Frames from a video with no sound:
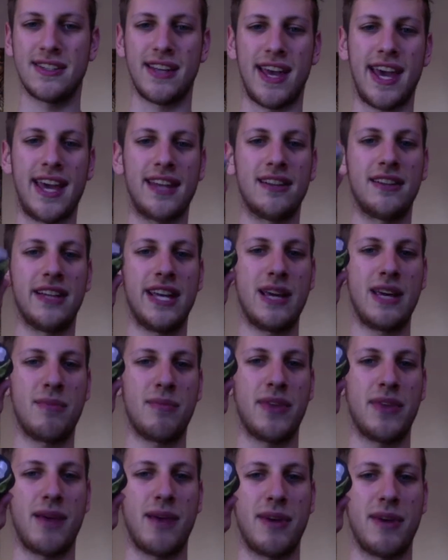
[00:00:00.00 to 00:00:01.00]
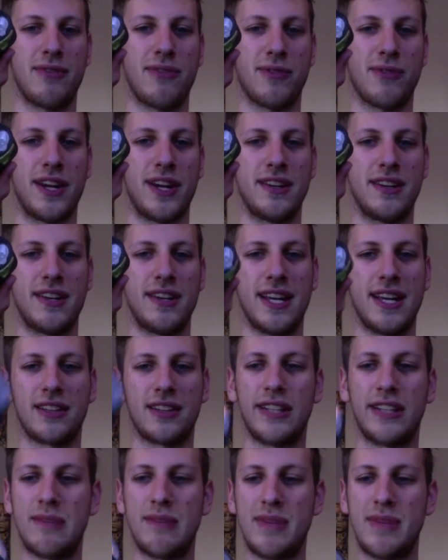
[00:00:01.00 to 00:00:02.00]
a headlamp that my friend
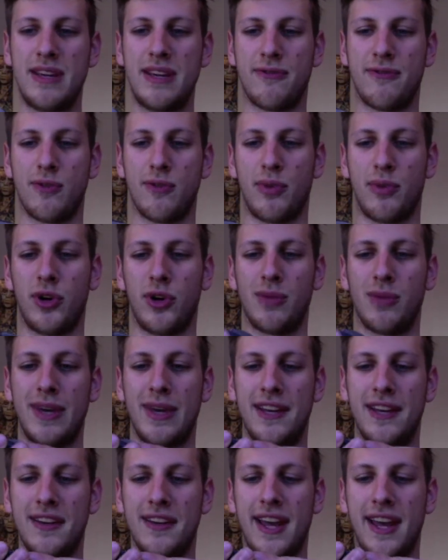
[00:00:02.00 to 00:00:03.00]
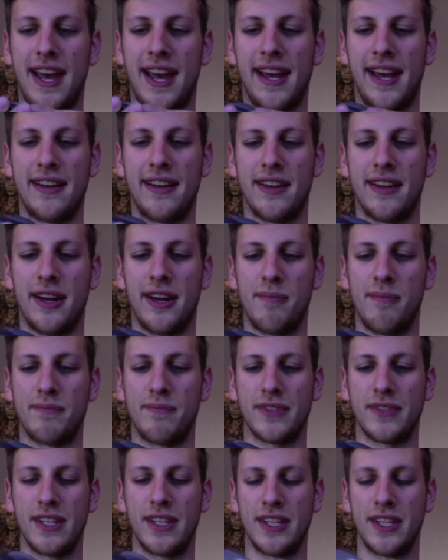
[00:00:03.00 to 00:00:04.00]
Nick lent me for Burning Man, and
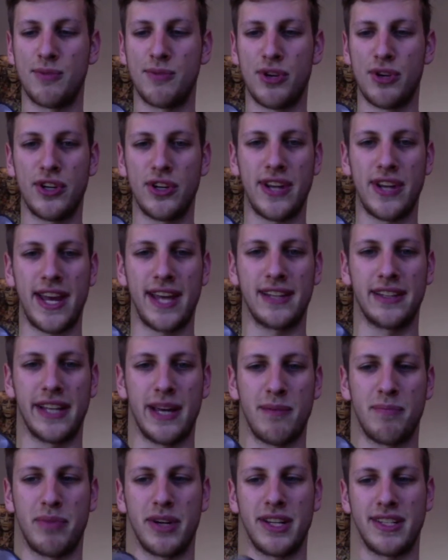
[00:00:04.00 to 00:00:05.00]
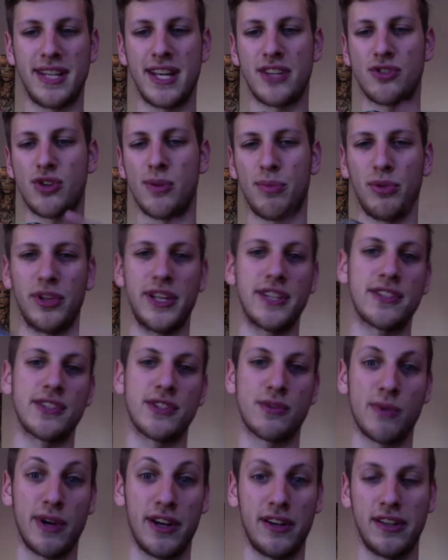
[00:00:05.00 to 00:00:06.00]
it's a pretty good headlamp, but it takes AAAs
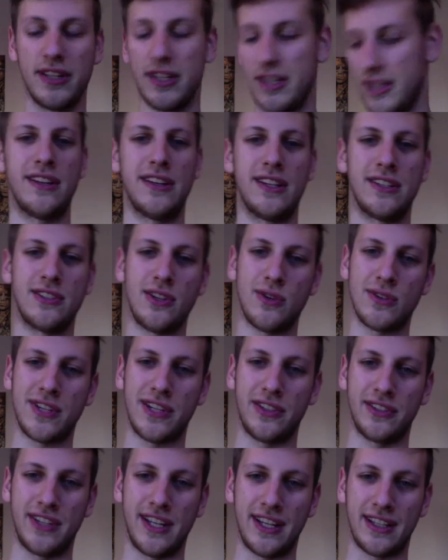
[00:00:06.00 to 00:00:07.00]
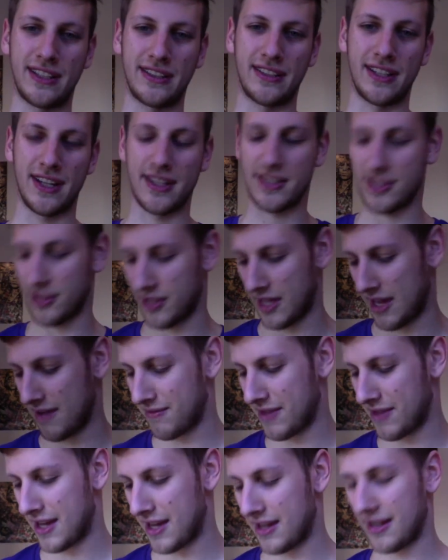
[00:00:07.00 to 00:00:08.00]
as well. Don't tell Nick that I still
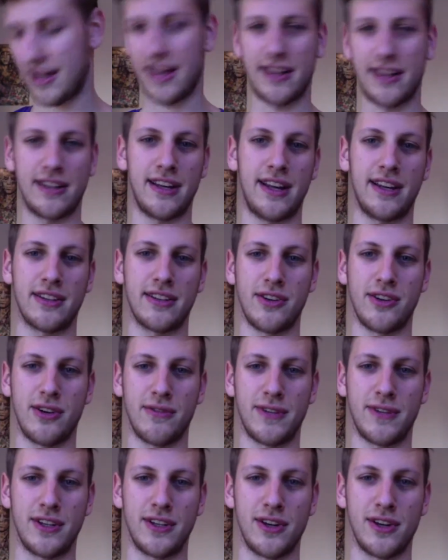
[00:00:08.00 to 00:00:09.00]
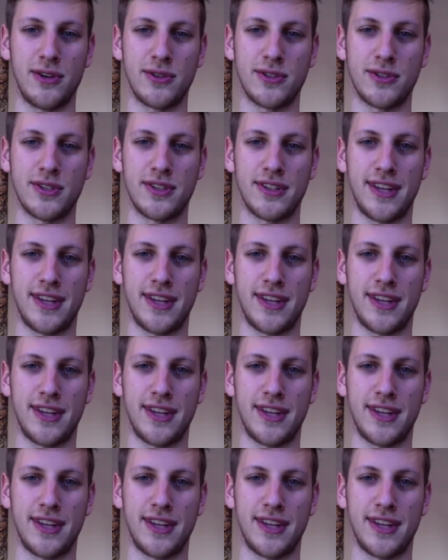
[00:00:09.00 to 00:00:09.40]
have that. I don't know if he knows.